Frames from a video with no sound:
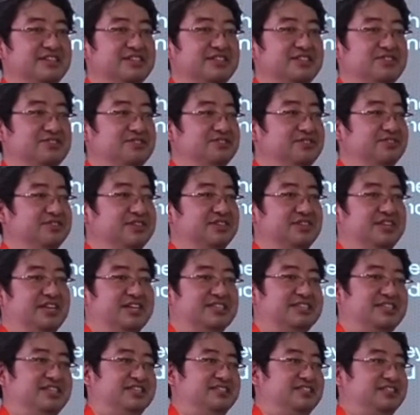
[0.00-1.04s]
yeah, there's an
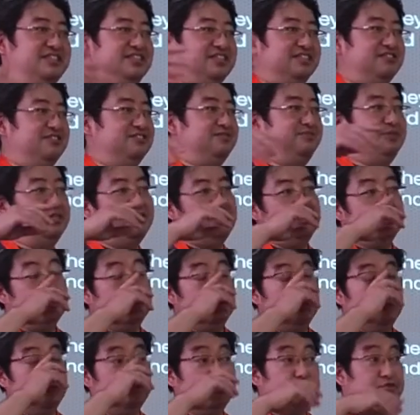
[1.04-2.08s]
economic group
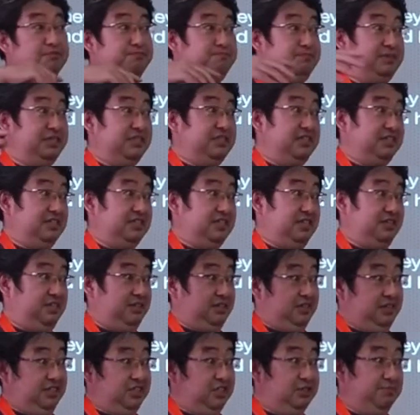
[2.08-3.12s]
meeting in, in
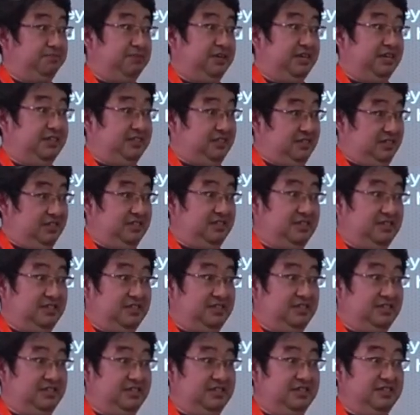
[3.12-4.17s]
Japan.
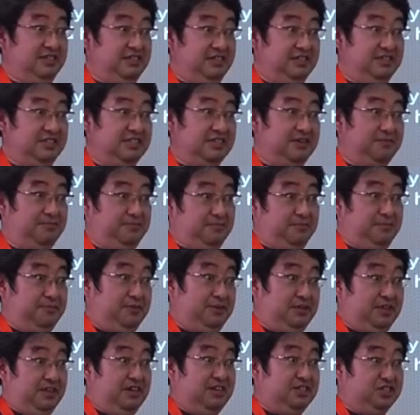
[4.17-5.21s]
The larger
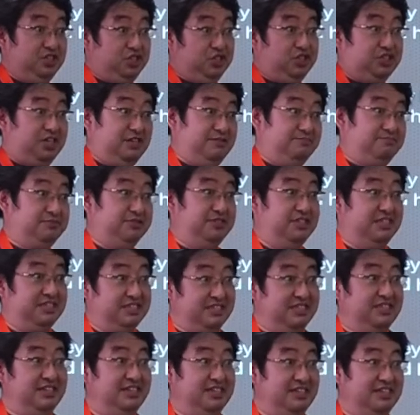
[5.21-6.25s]
companies.
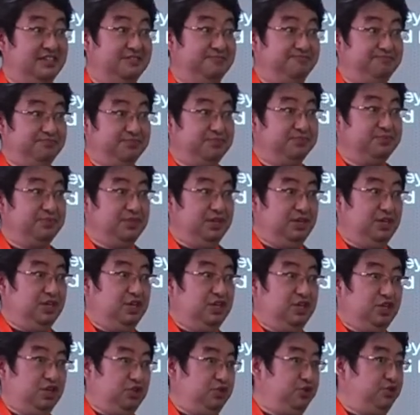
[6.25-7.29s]

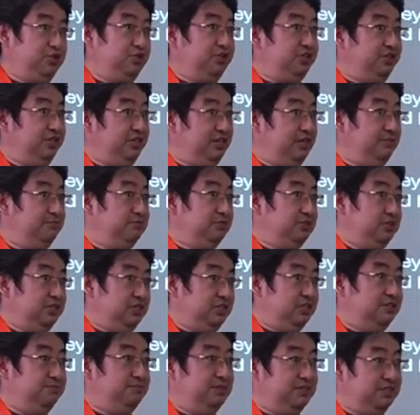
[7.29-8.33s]
Toyota neighbor sit beside
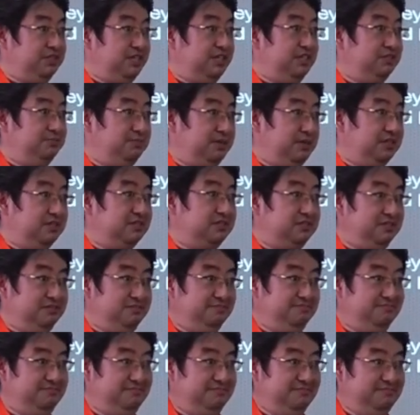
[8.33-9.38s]
Max.
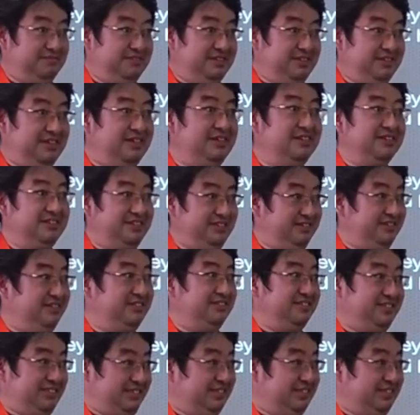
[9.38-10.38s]
Still here.